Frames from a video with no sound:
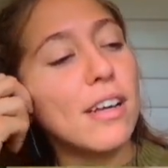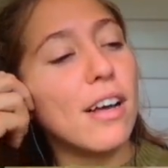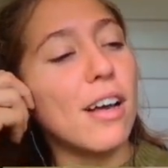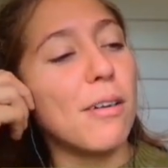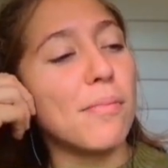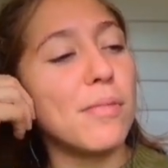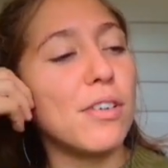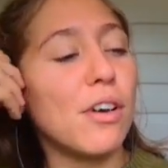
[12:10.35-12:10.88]

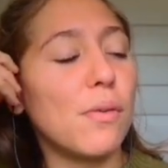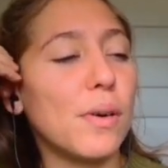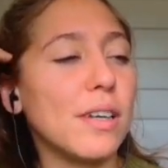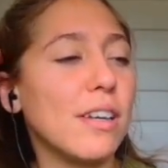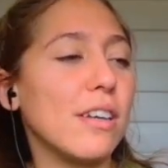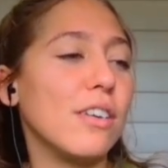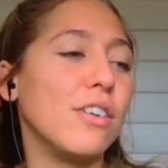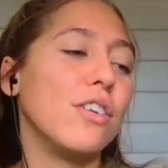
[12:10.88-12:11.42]
No
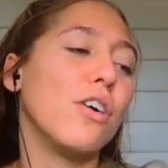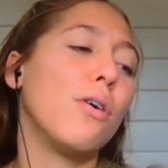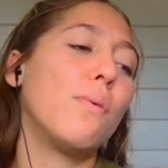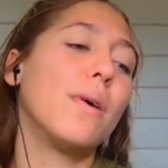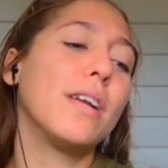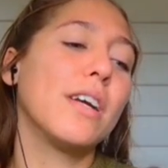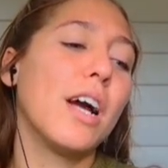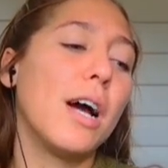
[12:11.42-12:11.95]

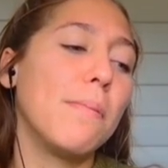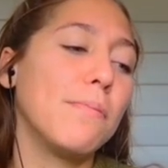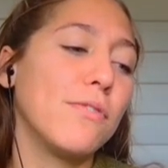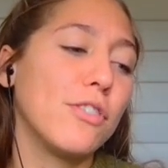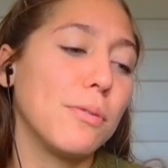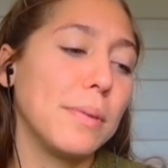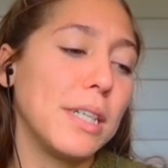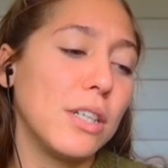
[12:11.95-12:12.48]
one come
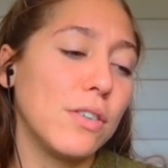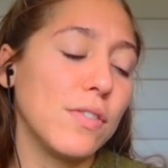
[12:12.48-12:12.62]
for me over